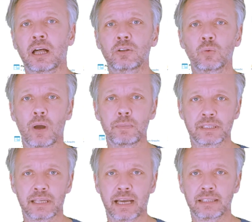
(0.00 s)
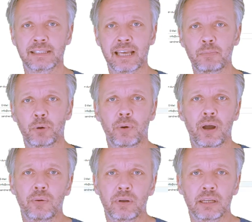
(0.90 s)
the websites
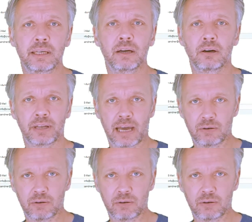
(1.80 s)
temporarily on our